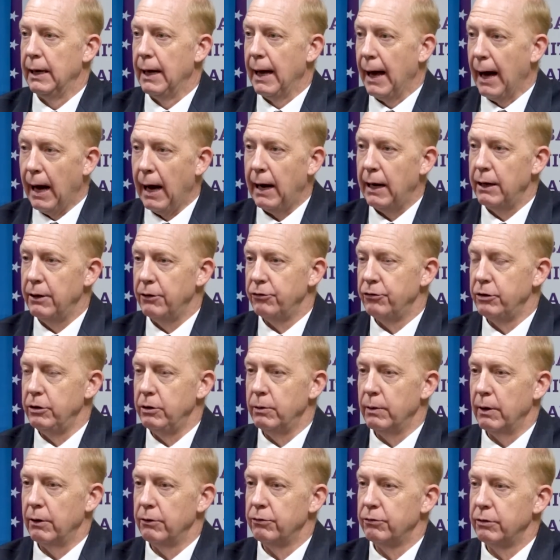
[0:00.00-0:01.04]
I as a
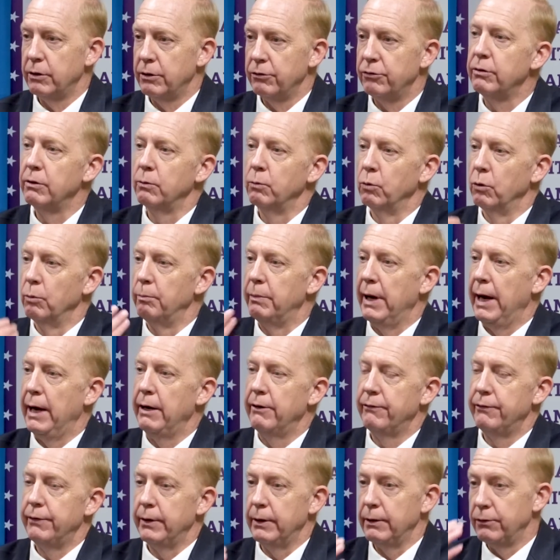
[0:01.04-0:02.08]
U.S. citizen will
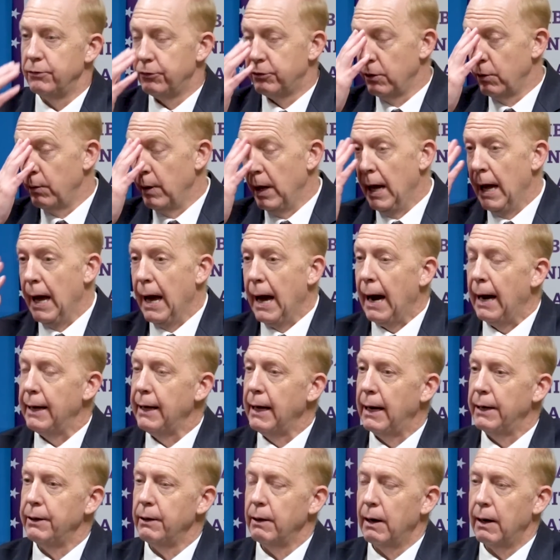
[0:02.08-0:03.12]
benefit. So
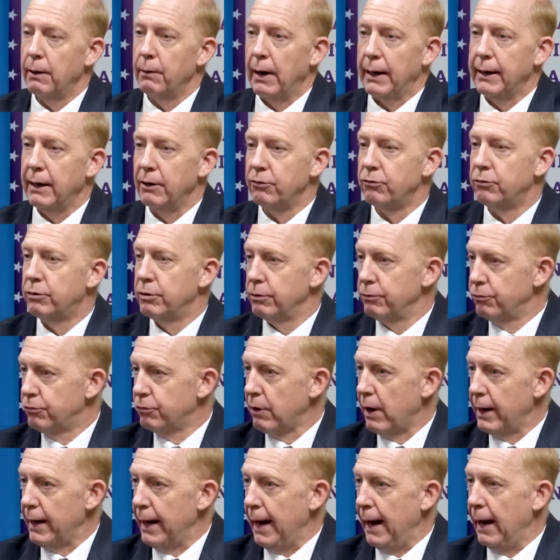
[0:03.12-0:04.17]
I guess to
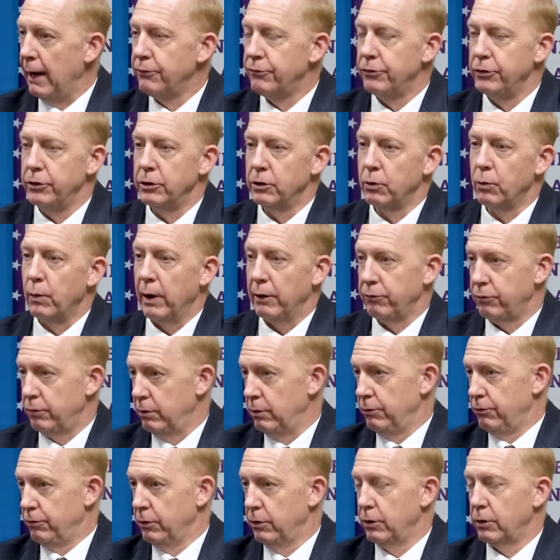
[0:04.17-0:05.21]
try to answer your question,
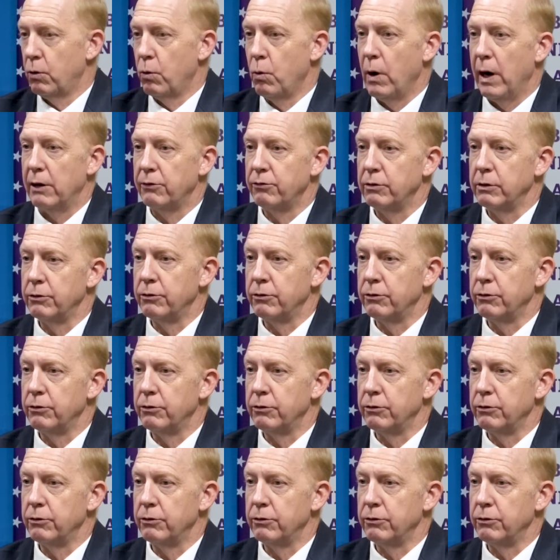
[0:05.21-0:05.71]
it's a good question.